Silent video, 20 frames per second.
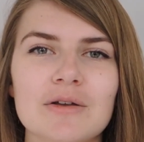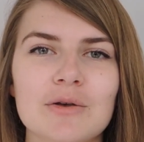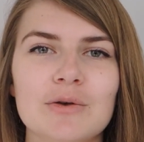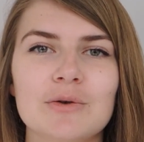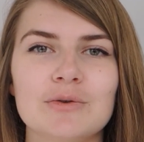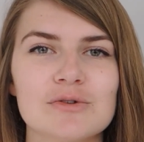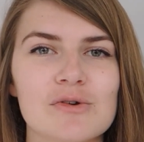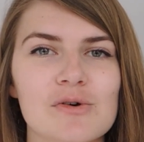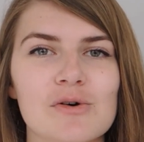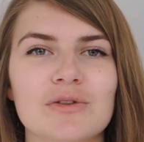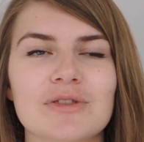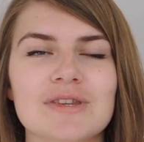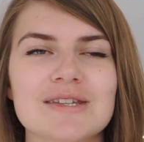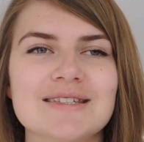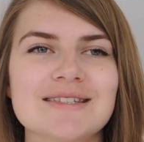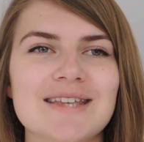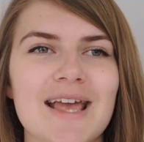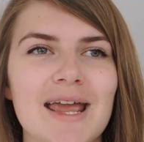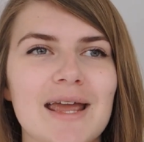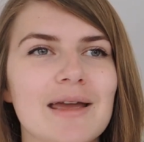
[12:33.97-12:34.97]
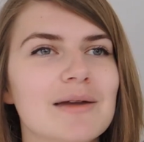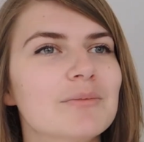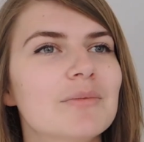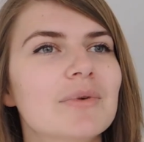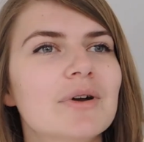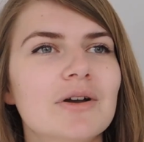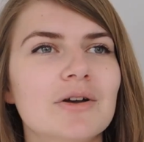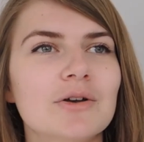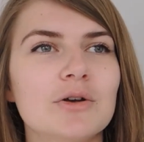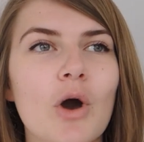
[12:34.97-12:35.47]
who's got the
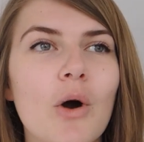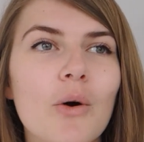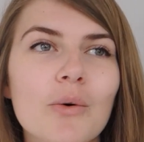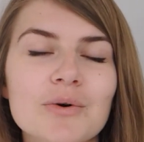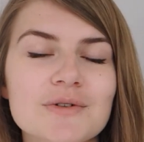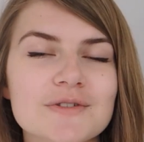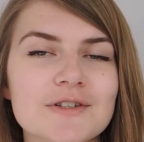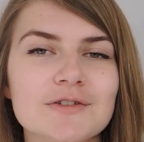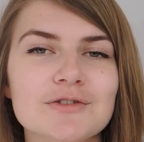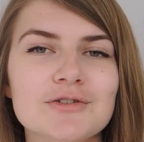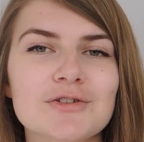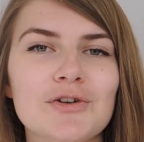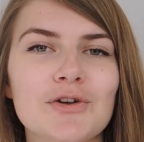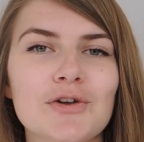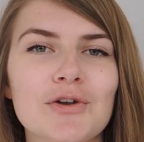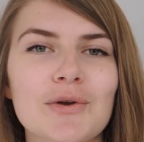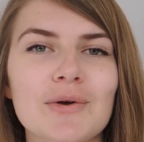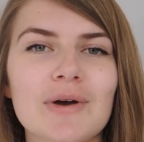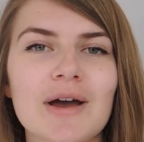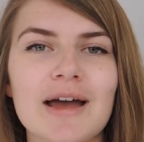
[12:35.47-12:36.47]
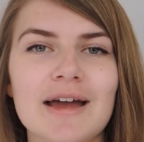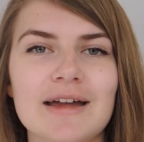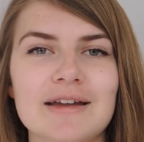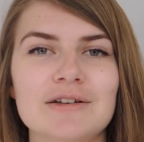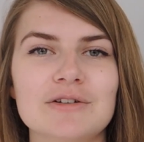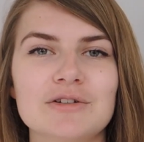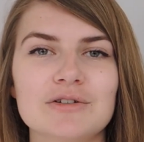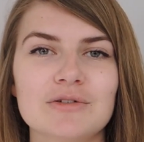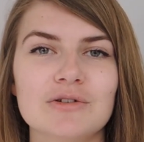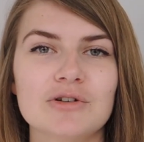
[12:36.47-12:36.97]
same goals as you,
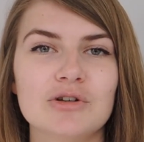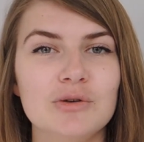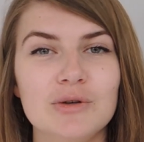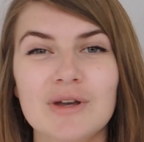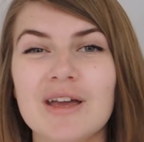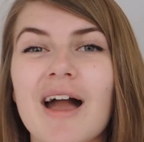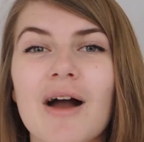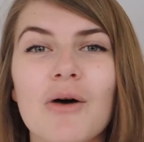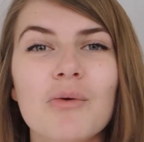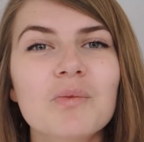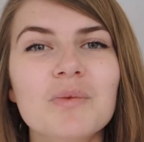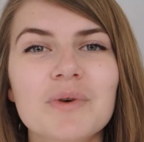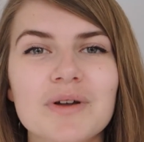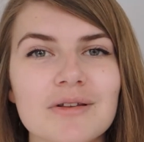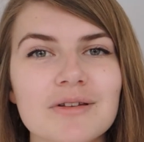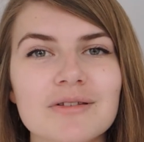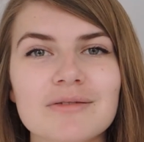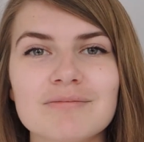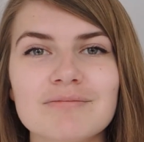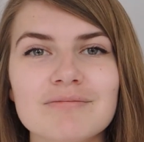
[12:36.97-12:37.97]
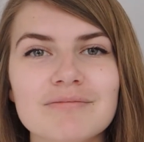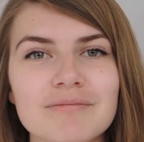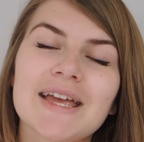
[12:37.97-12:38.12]
and who you get on with.